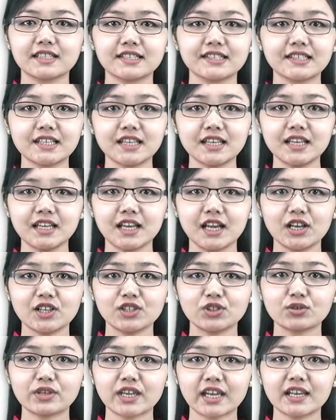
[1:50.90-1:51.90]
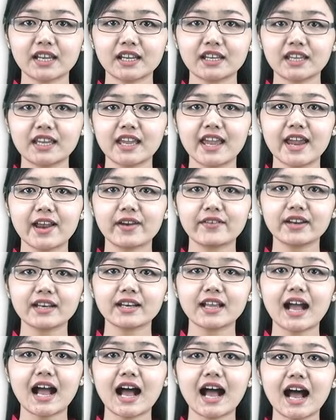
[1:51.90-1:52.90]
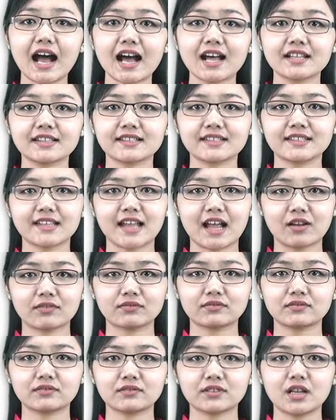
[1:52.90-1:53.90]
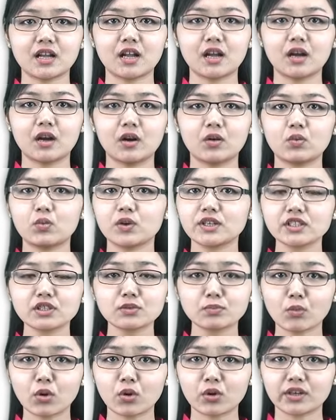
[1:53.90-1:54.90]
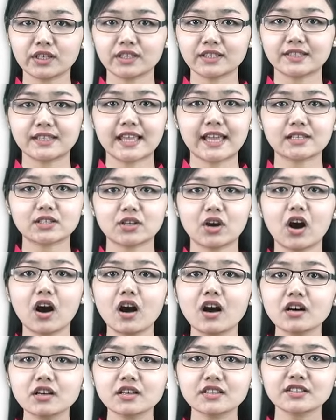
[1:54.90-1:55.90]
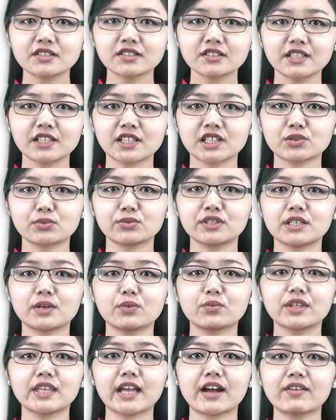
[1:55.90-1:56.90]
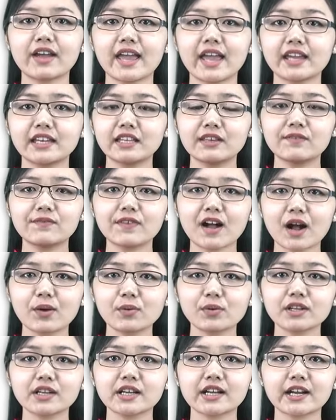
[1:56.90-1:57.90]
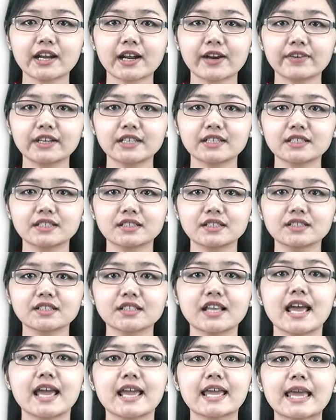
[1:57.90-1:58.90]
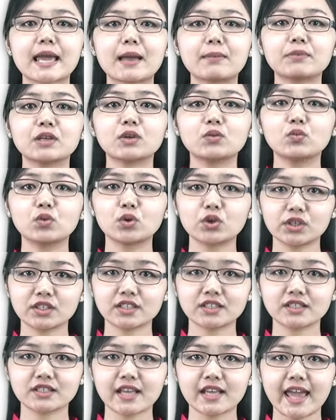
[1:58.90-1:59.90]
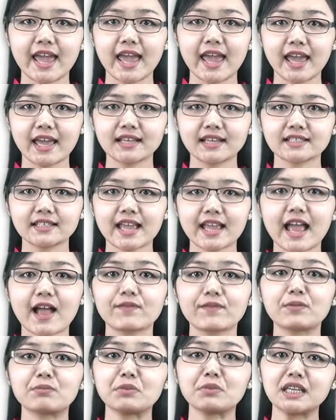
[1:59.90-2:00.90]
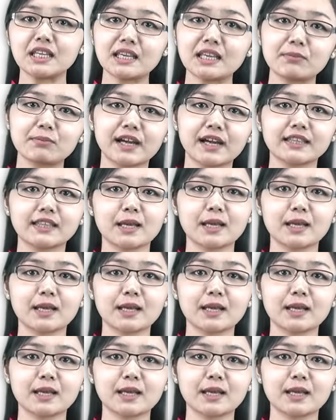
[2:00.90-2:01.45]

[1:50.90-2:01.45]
See, you get an inherent A sound. What is more is that all consonants written without any vowel characters can be words and have a meaning by